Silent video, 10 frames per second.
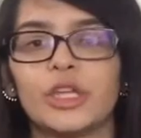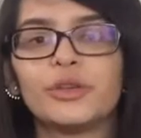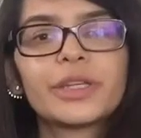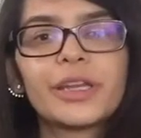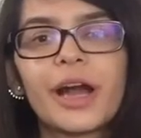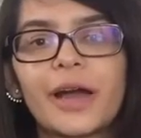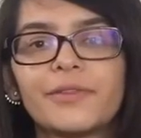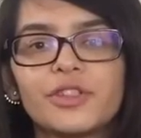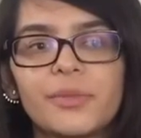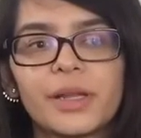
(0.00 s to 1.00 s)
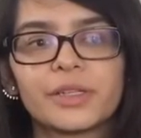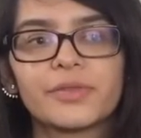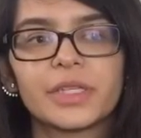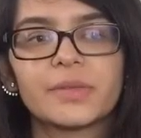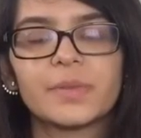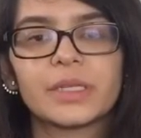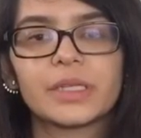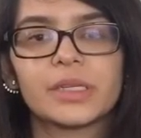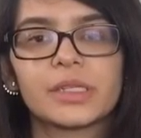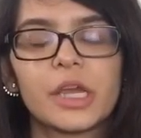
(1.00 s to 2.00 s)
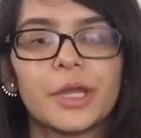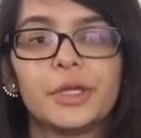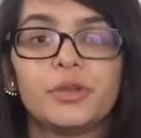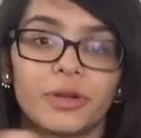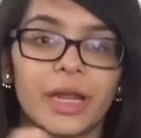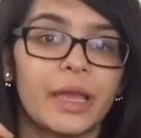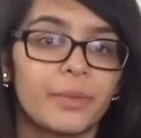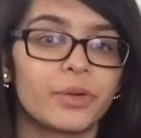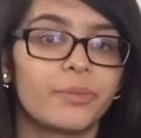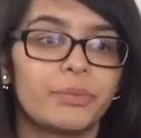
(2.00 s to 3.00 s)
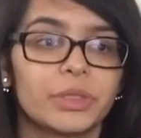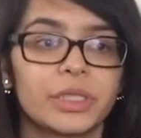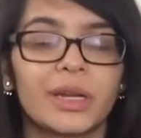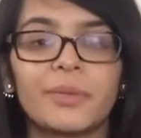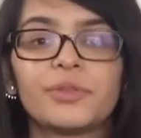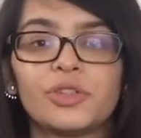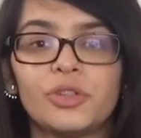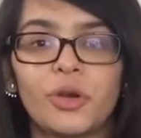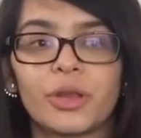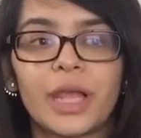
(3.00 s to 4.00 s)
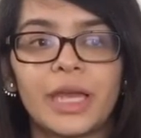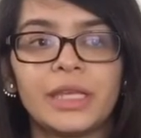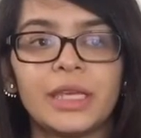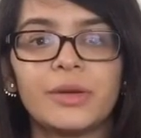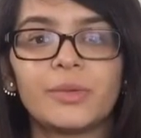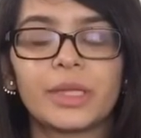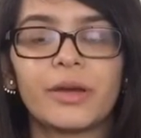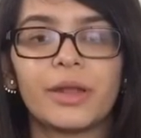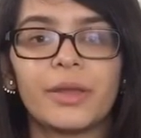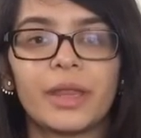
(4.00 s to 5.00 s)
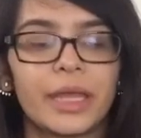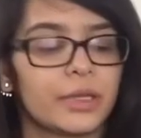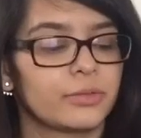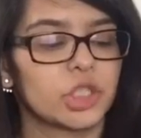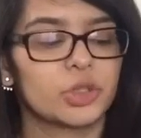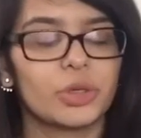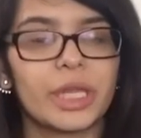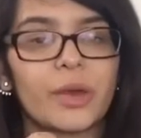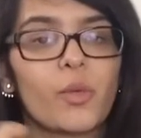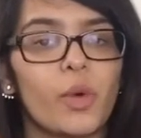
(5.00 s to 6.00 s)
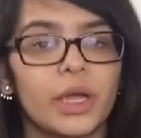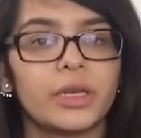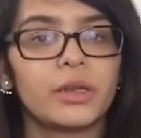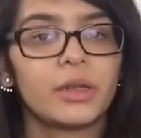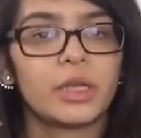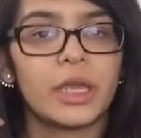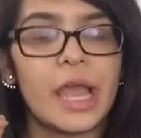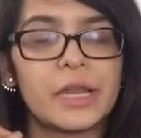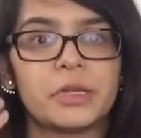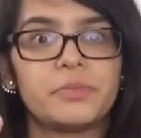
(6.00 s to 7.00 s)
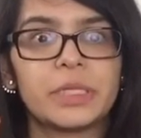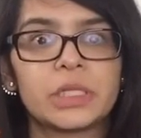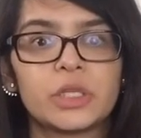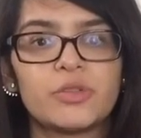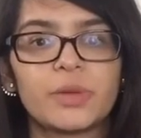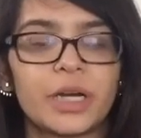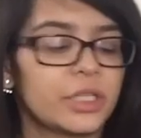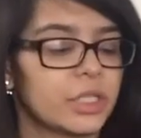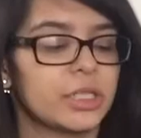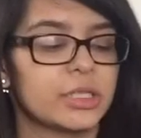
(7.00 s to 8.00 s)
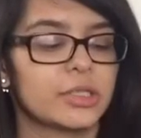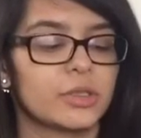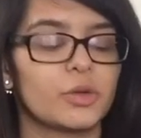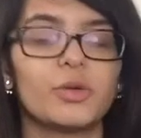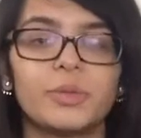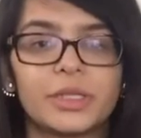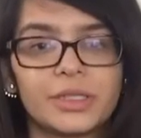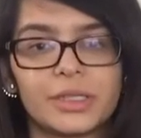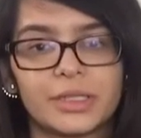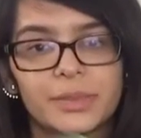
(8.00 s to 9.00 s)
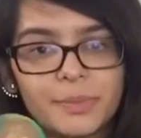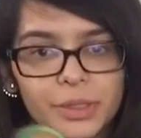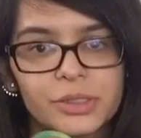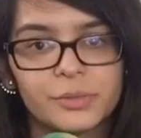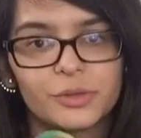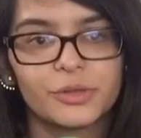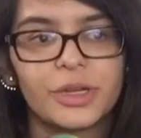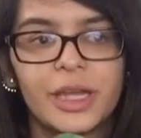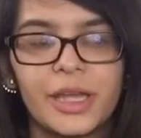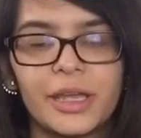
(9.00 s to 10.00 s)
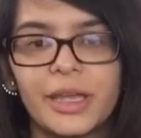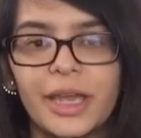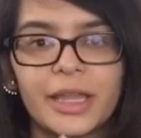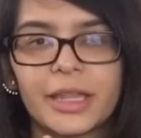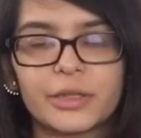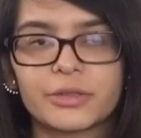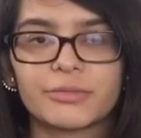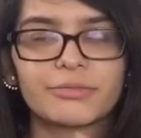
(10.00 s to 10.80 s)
you cannot have too much of this because you are able to build it up to your liking without it like just doing like one and it'd be too much. It's cool because it's buildable. And like,